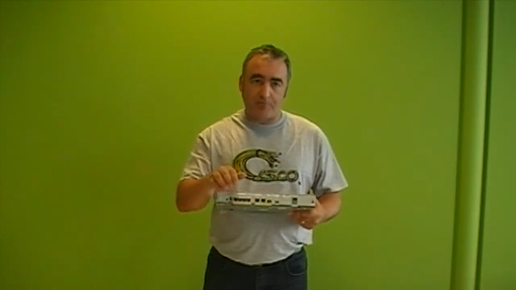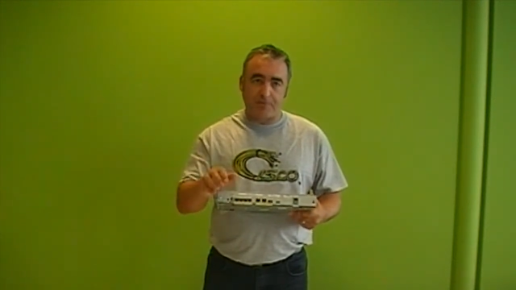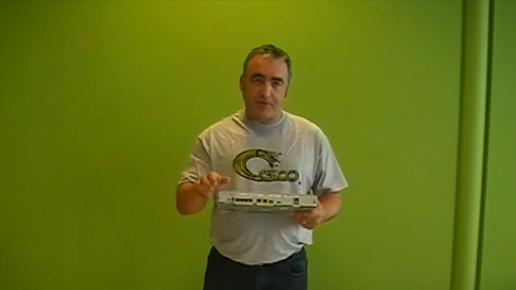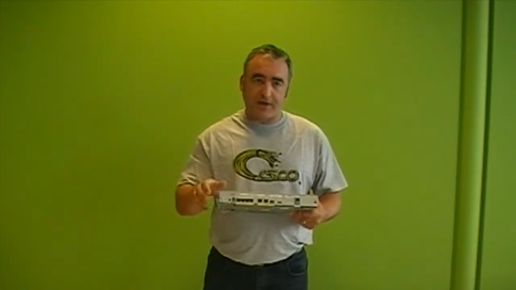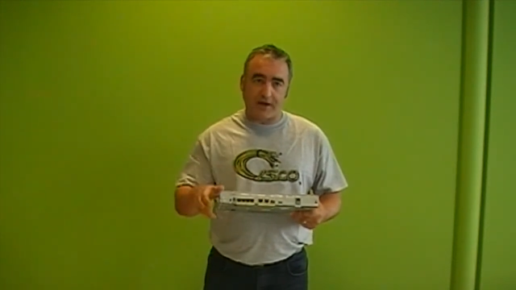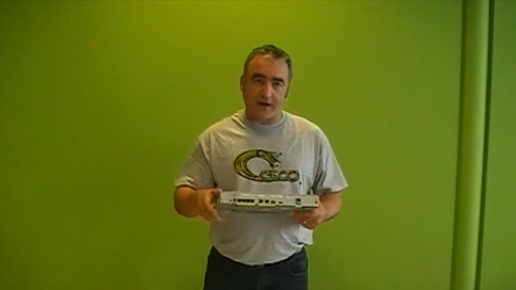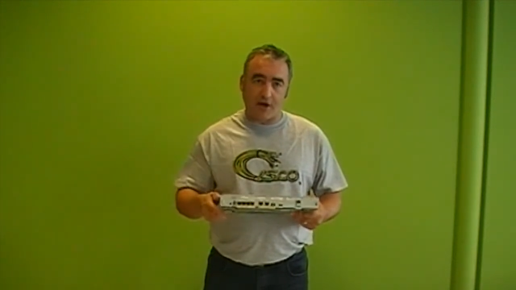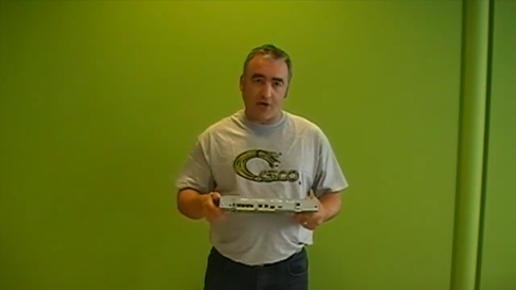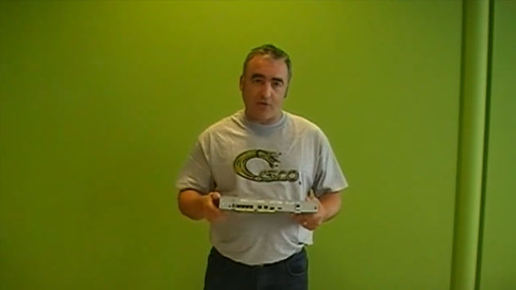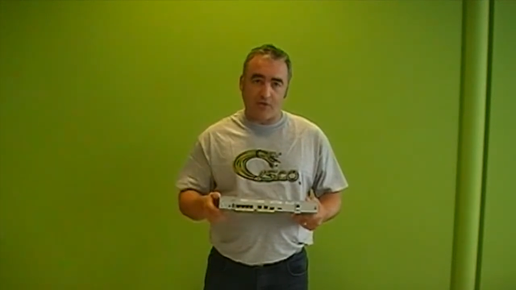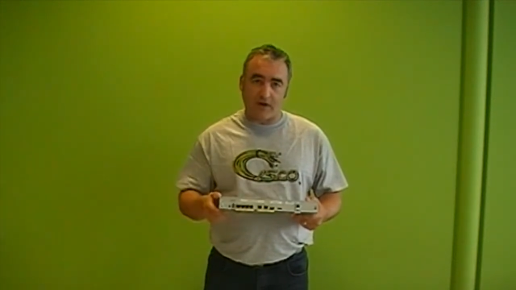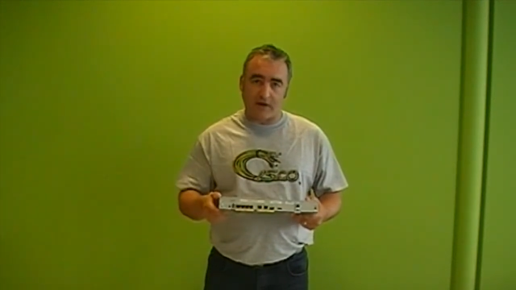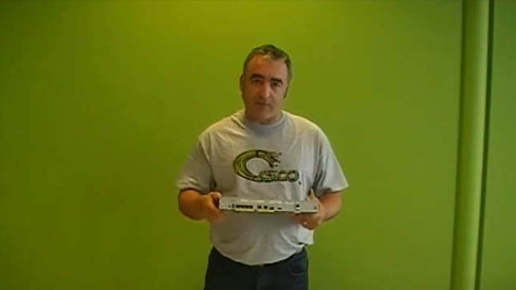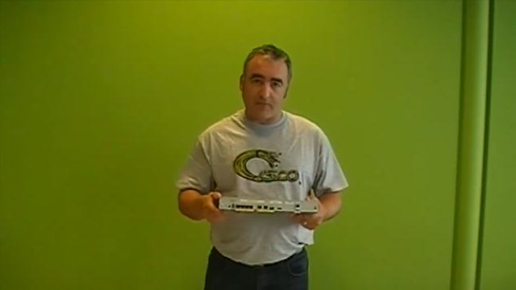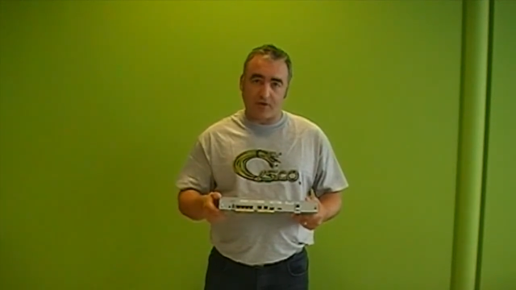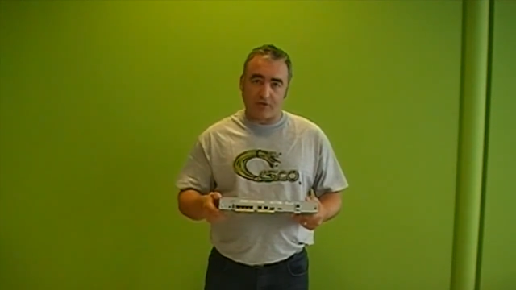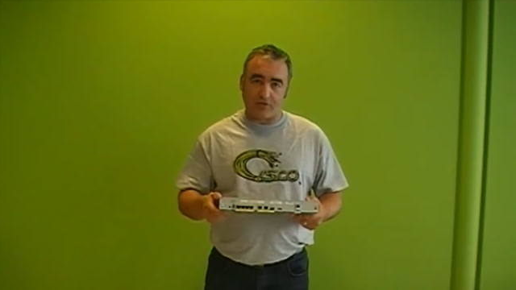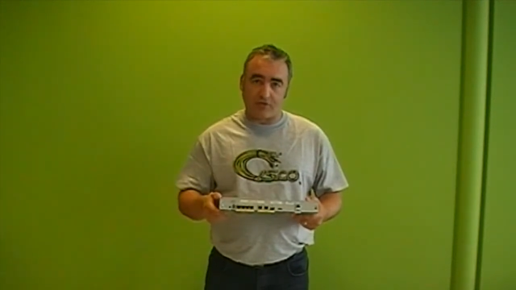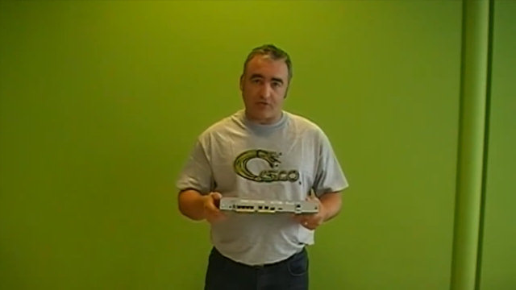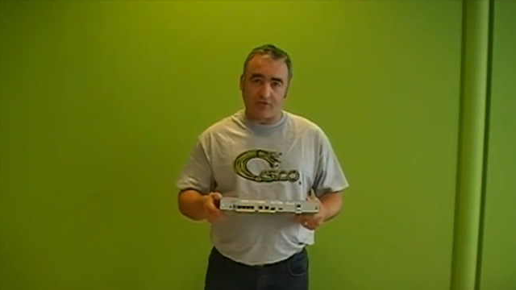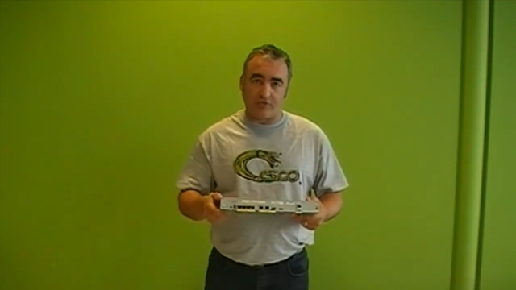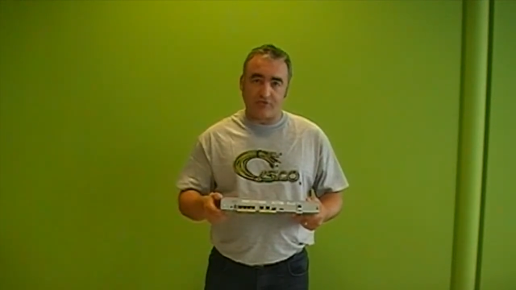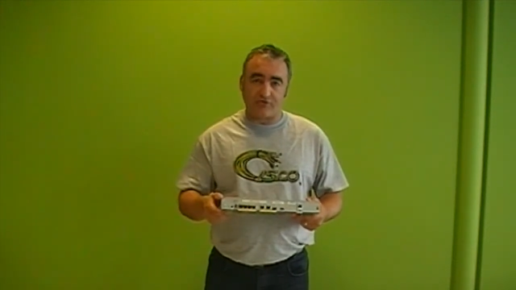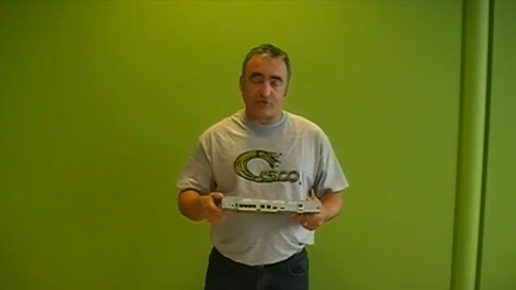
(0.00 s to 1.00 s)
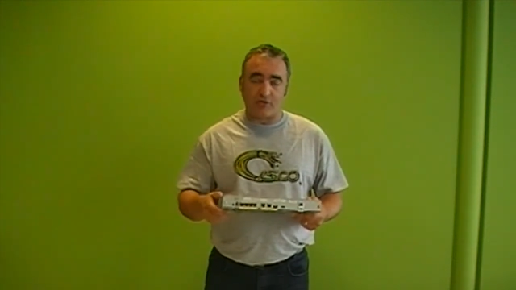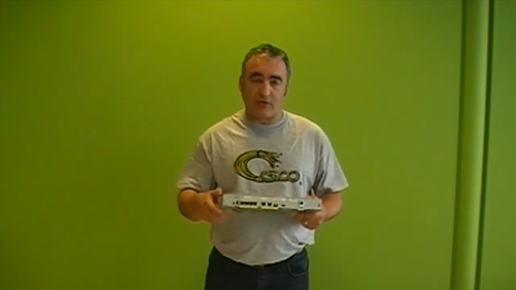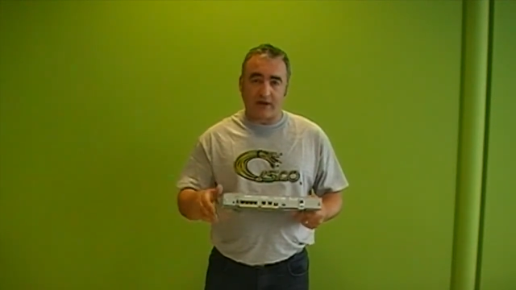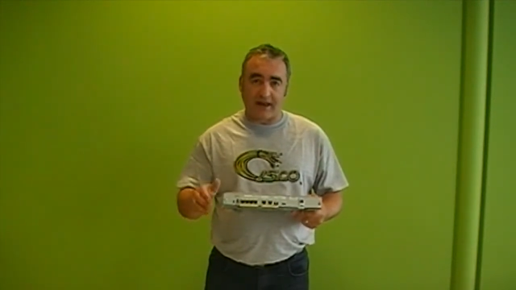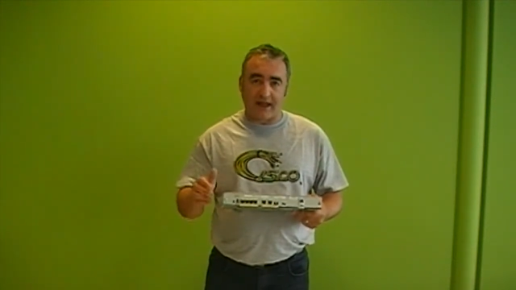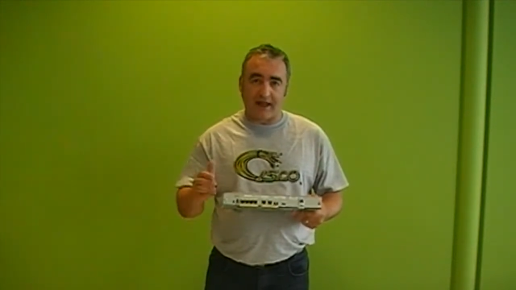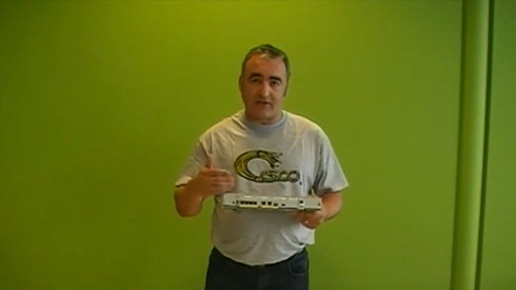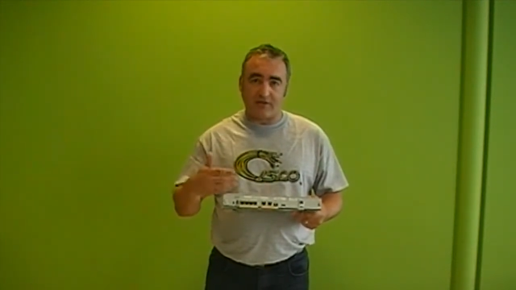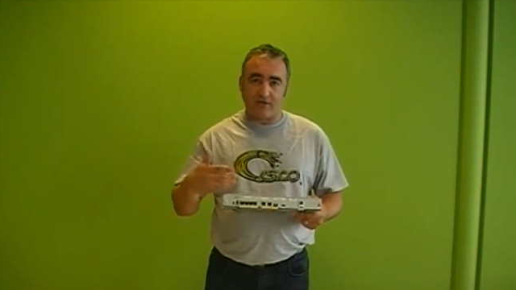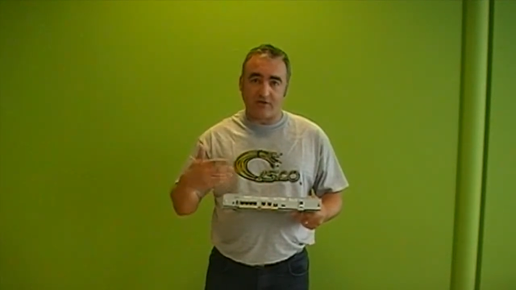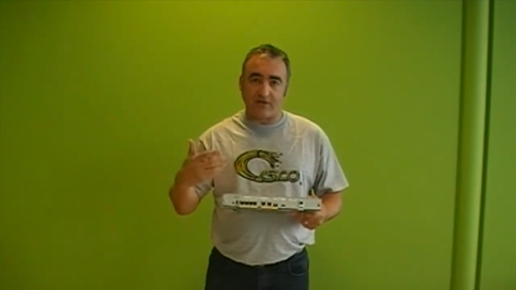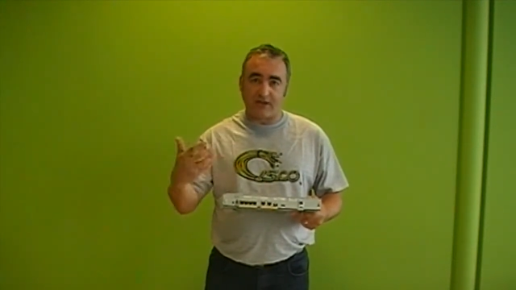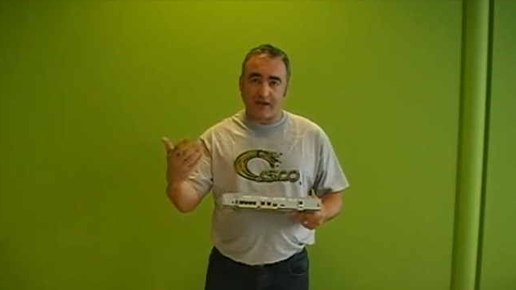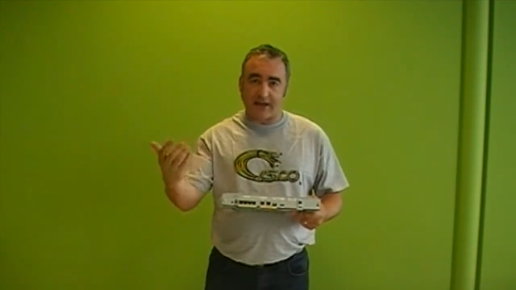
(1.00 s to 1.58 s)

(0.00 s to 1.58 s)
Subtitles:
PoE models to allow you